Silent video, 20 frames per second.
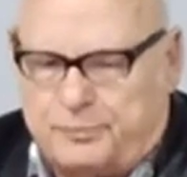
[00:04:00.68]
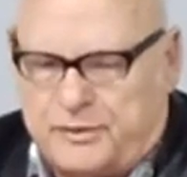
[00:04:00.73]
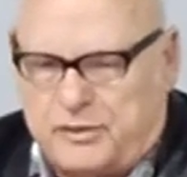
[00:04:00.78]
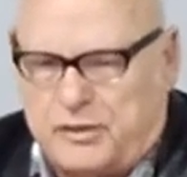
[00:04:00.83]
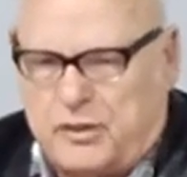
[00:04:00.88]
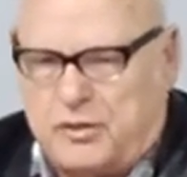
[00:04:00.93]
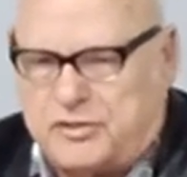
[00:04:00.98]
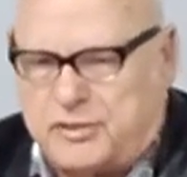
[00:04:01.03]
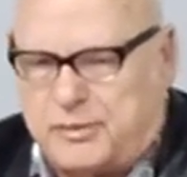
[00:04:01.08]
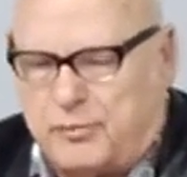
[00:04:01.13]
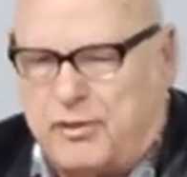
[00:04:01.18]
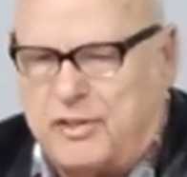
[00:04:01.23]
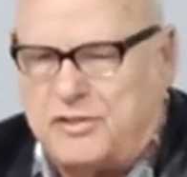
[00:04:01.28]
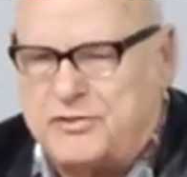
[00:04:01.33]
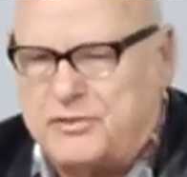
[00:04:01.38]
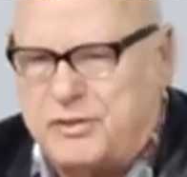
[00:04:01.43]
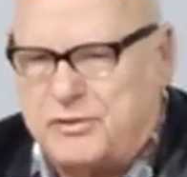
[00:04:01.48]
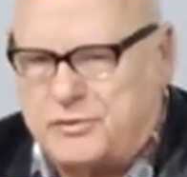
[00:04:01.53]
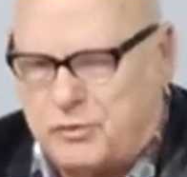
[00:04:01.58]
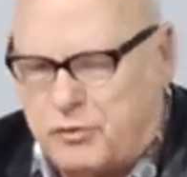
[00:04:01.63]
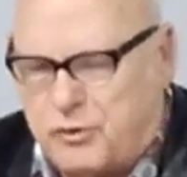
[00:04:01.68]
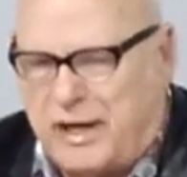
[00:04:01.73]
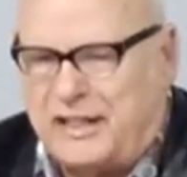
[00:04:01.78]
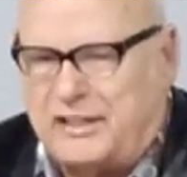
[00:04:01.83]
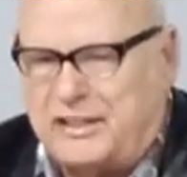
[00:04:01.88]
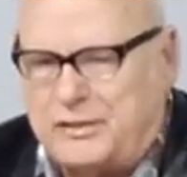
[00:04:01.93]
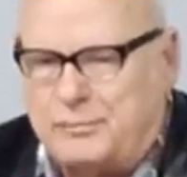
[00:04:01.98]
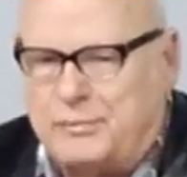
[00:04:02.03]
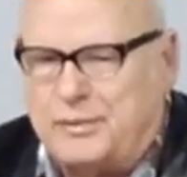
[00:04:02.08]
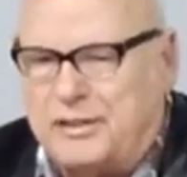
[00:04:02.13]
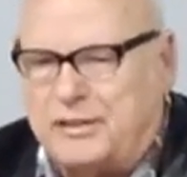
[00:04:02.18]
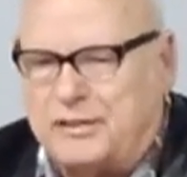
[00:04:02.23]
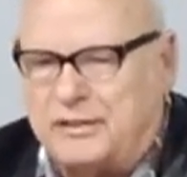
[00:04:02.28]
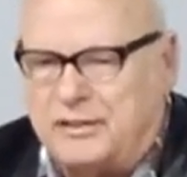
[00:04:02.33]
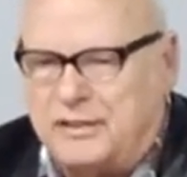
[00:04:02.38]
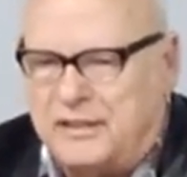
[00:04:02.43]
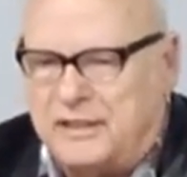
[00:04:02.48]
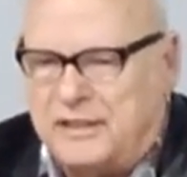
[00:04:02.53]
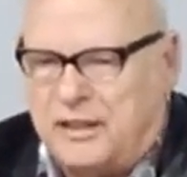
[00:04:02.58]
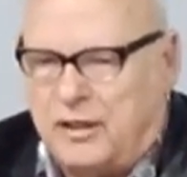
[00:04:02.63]
do some research and write a book
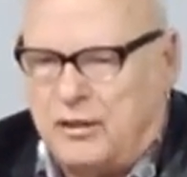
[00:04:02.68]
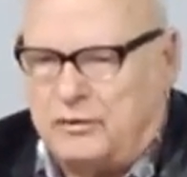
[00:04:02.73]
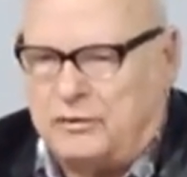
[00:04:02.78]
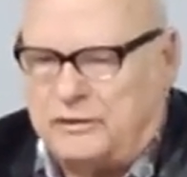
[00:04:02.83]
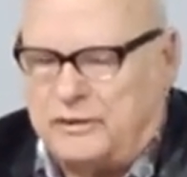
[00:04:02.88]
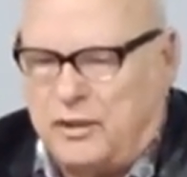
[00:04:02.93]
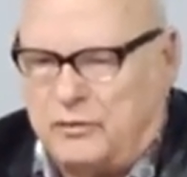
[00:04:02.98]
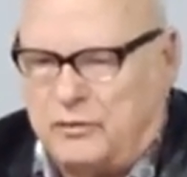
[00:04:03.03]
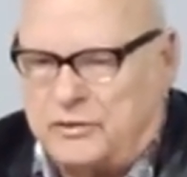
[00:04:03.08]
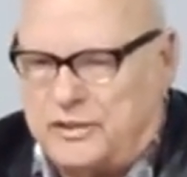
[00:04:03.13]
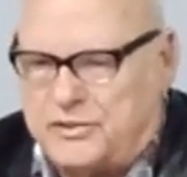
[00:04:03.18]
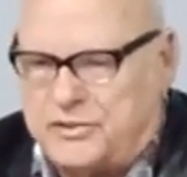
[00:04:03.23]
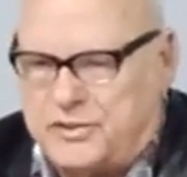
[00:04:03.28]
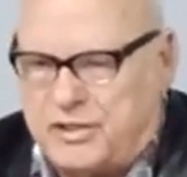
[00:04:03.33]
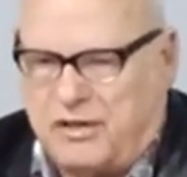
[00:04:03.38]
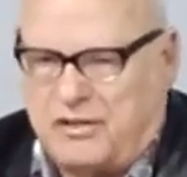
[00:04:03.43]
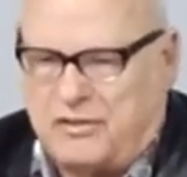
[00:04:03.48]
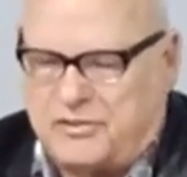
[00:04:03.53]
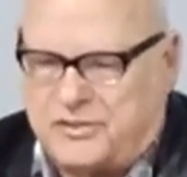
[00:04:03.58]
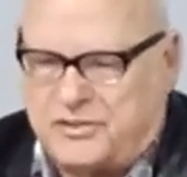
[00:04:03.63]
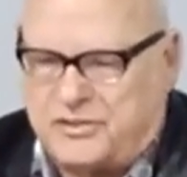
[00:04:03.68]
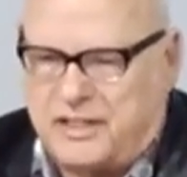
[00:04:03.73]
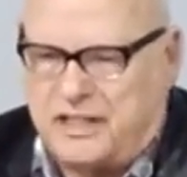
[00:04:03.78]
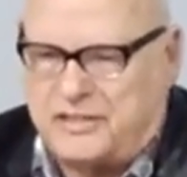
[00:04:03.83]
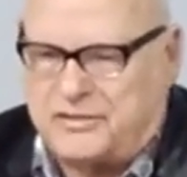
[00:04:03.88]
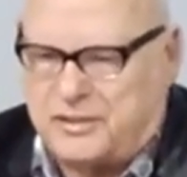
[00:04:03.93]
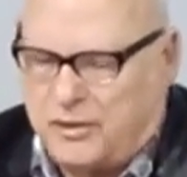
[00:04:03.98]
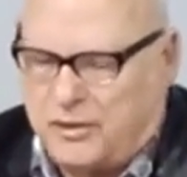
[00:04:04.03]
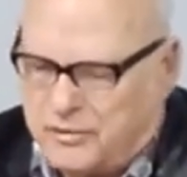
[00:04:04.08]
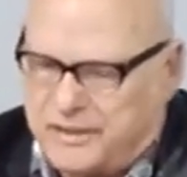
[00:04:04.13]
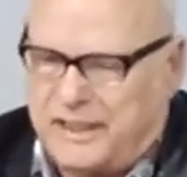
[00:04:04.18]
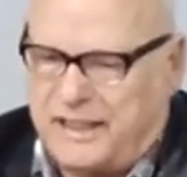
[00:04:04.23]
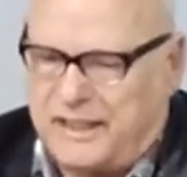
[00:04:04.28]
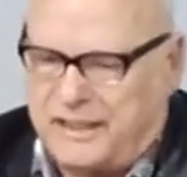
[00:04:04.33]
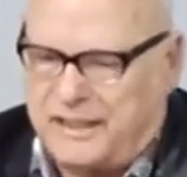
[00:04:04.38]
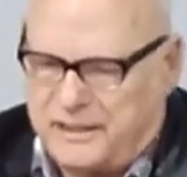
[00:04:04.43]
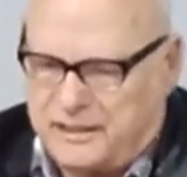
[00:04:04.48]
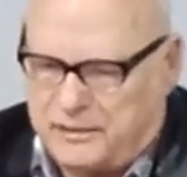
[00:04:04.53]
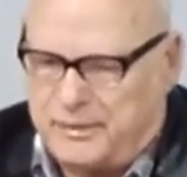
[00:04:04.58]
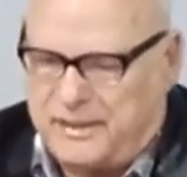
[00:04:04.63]
on, on the church. And I said, okay,
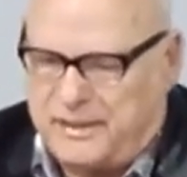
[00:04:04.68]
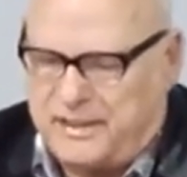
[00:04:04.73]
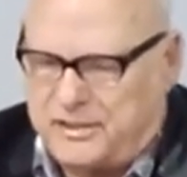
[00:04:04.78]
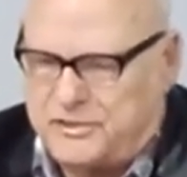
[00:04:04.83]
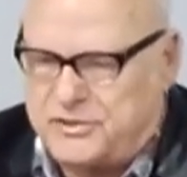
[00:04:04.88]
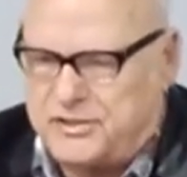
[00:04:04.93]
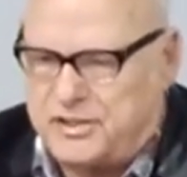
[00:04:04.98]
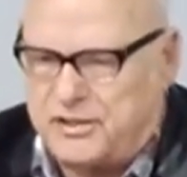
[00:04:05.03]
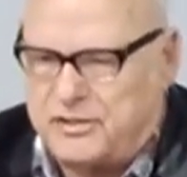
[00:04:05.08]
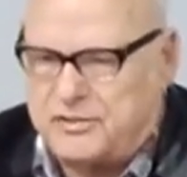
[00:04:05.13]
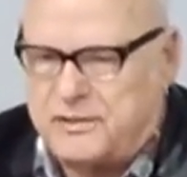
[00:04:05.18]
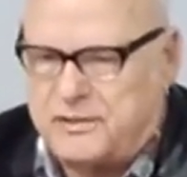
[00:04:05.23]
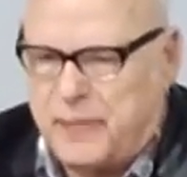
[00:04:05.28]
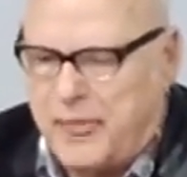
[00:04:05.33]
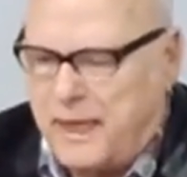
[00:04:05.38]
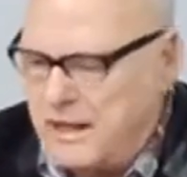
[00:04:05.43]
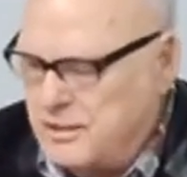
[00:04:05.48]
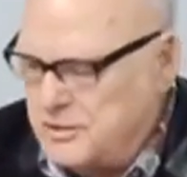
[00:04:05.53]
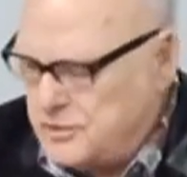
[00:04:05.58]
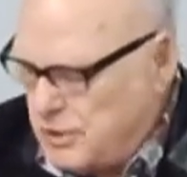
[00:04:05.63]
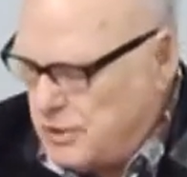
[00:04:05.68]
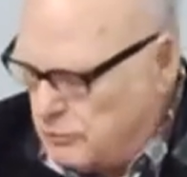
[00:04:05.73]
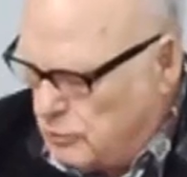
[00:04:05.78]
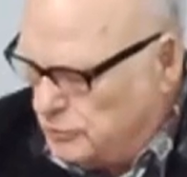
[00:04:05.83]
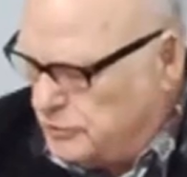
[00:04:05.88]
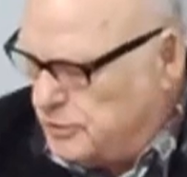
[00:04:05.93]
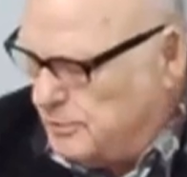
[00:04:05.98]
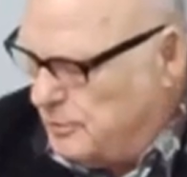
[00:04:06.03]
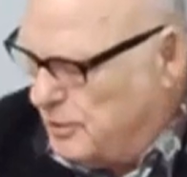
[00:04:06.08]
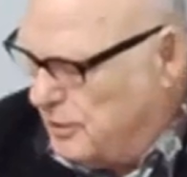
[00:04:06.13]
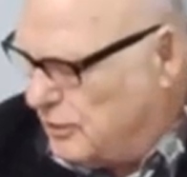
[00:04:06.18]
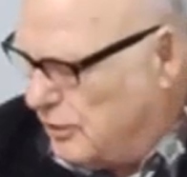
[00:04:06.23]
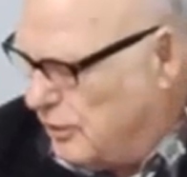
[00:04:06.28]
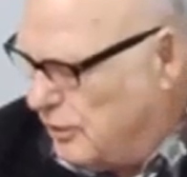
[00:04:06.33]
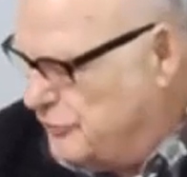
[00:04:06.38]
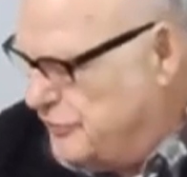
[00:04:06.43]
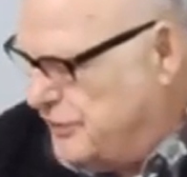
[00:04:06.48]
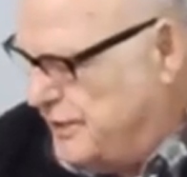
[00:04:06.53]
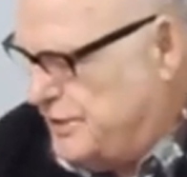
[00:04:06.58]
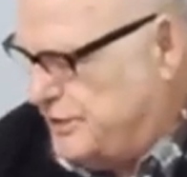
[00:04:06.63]
it'll be the church. So I wrote the book
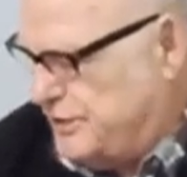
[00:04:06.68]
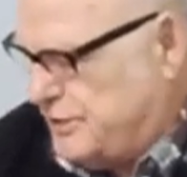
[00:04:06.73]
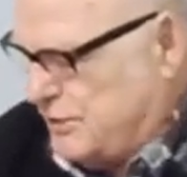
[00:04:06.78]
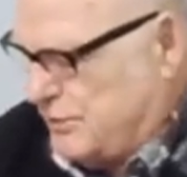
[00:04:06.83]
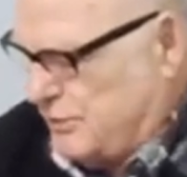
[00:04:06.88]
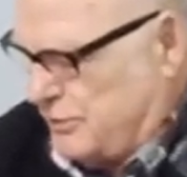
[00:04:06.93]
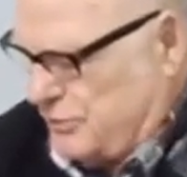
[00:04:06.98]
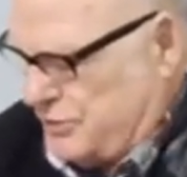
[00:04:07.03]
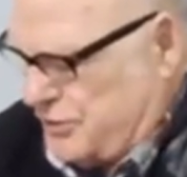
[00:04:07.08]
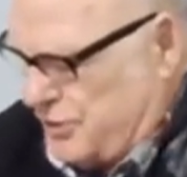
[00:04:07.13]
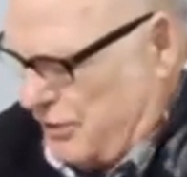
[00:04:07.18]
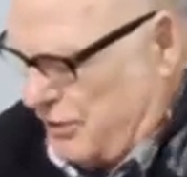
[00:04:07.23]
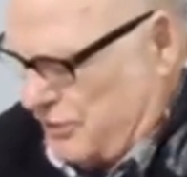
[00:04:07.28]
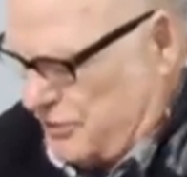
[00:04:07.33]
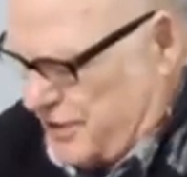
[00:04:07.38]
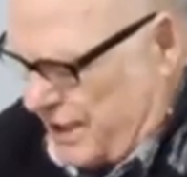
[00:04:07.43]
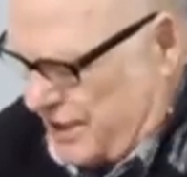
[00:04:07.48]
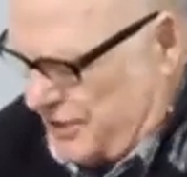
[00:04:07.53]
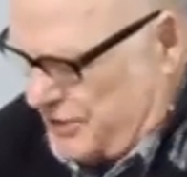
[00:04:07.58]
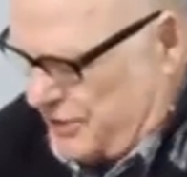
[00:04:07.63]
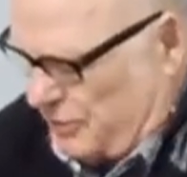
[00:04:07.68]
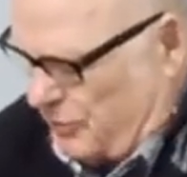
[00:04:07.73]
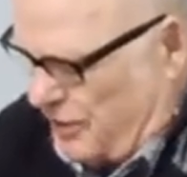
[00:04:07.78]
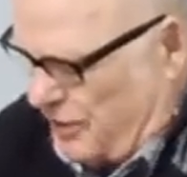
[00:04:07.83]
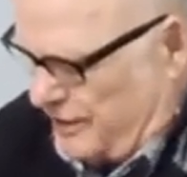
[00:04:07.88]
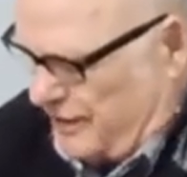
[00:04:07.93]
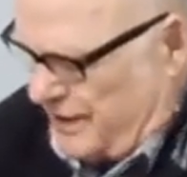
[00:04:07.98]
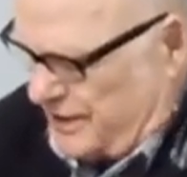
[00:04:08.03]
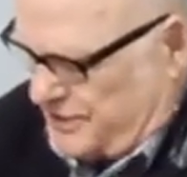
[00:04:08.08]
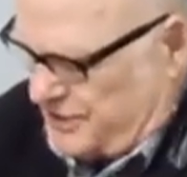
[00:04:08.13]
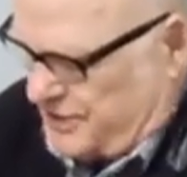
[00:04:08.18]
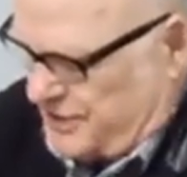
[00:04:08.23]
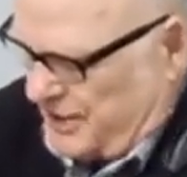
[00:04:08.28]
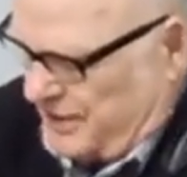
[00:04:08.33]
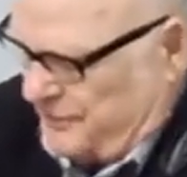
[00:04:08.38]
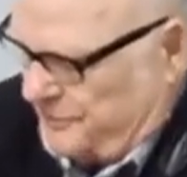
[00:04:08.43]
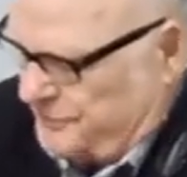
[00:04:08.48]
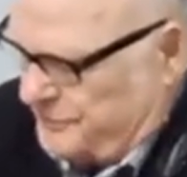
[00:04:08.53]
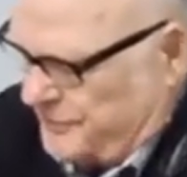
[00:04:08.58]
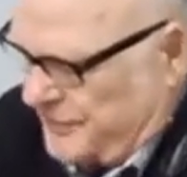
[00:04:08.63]
on the eternal church. That's the one that's uh,
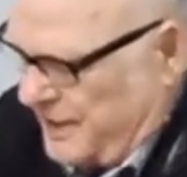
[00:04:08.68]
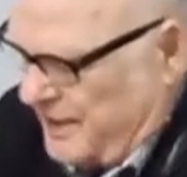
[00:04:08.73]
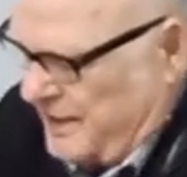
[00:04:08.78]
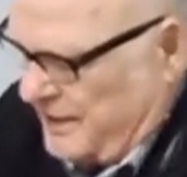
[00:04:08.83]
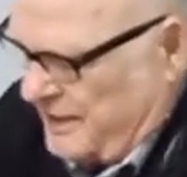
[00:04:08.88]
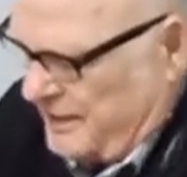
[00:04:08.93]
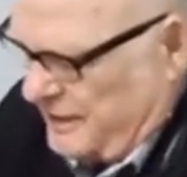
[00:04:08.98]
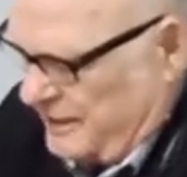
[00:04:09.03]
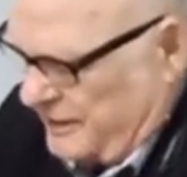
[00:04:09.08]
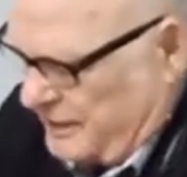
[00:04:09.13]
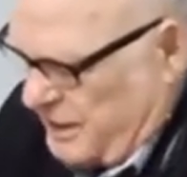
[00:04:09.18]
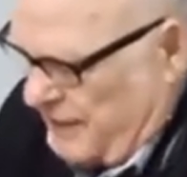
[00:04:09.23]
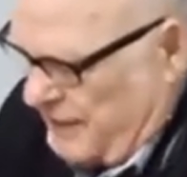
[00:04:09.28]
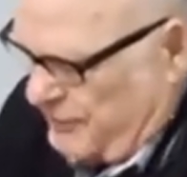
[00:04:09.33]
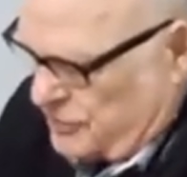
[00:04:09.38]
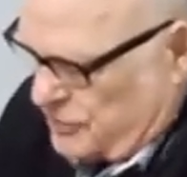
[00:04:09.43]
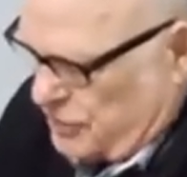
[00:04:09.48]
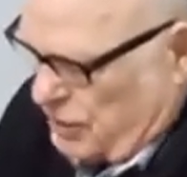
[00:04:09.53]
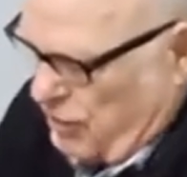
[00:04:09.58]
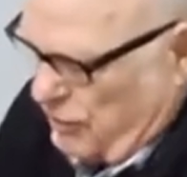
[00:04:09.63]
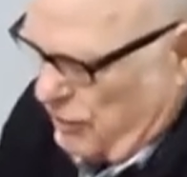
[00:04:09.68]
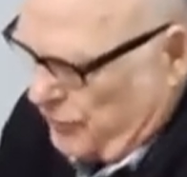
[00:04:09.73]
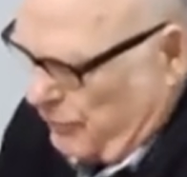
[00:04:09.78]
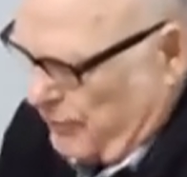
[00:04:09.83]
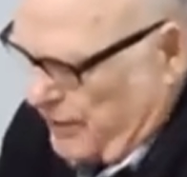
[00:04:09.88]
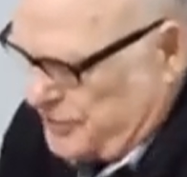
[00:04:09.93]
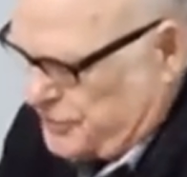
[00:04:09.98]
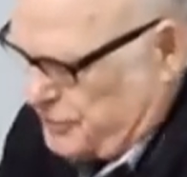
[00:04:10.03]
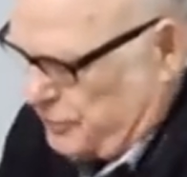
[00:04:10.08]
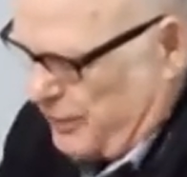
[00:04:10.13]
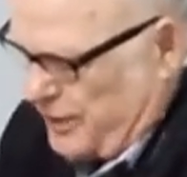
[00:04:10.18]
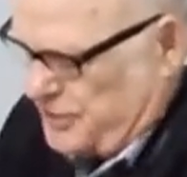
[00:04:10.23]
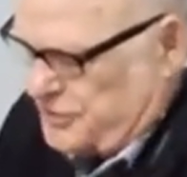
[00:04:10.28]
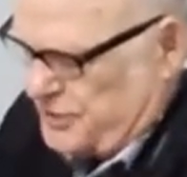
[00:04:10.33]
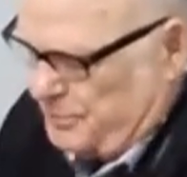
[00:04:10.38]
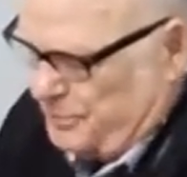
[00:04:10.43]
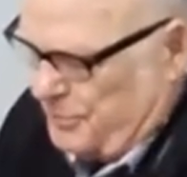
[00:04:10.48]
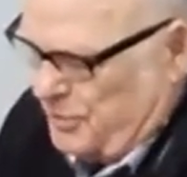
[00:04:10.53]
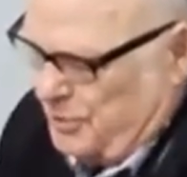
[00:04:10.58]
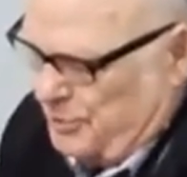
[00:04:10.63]
it covers all the
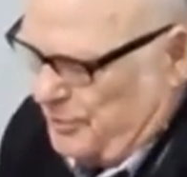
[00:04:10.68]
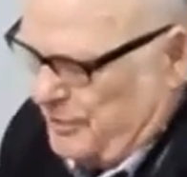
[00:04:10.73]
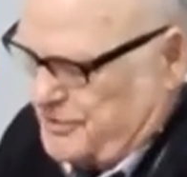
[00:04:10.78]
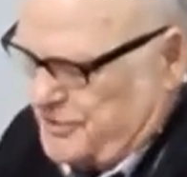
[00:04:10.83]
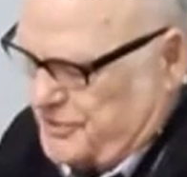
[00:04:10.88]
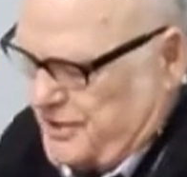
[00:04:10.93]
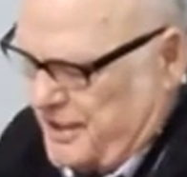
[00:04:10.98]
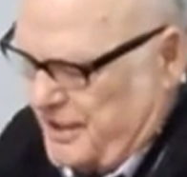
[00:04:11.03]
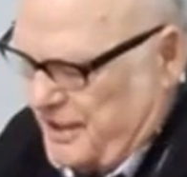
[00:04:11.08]
restoration movements.